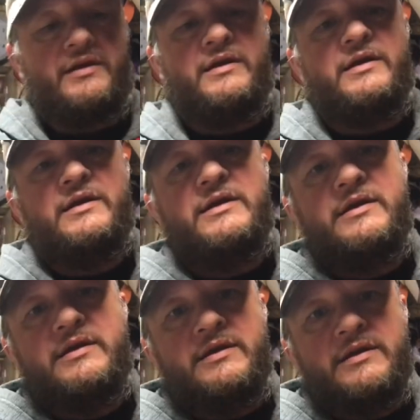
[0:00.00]

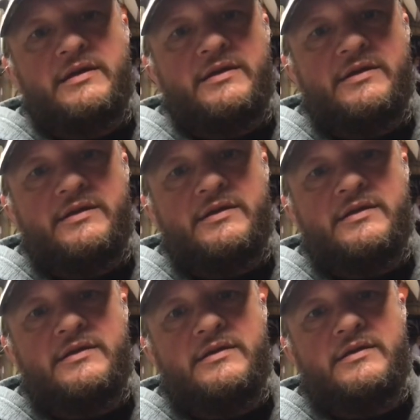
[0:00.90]

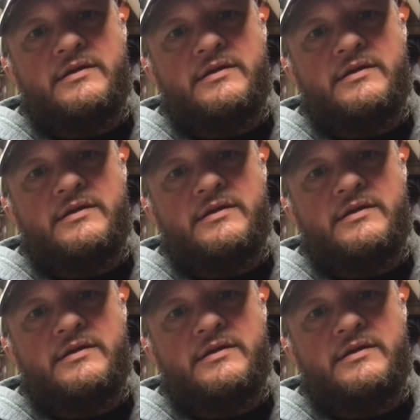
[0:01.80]
[no speech]